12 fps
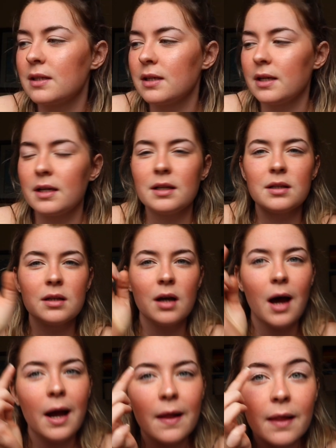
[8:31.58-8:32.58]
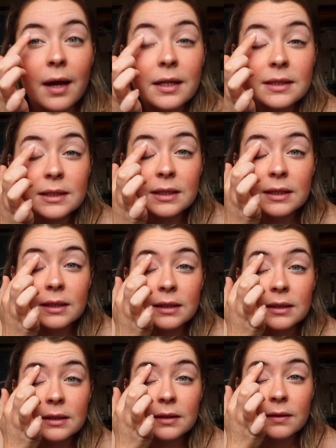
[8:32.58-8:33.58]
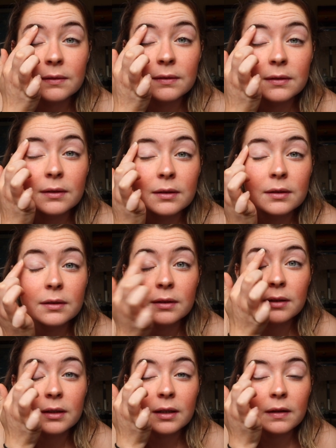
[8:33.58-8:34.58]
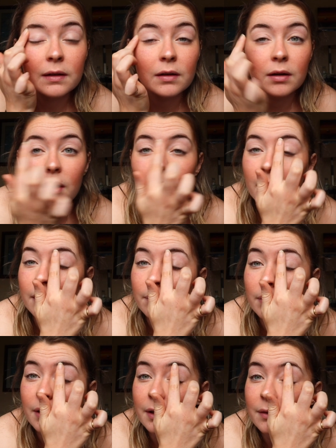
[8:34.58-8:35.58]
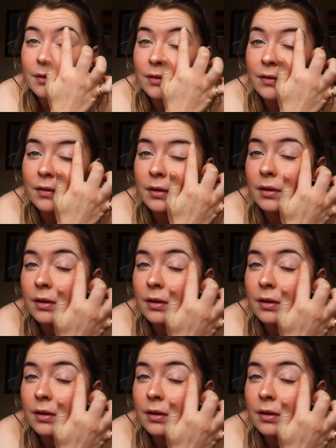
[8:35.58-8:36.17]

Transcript: the highlight, and go underneath your eyebrows.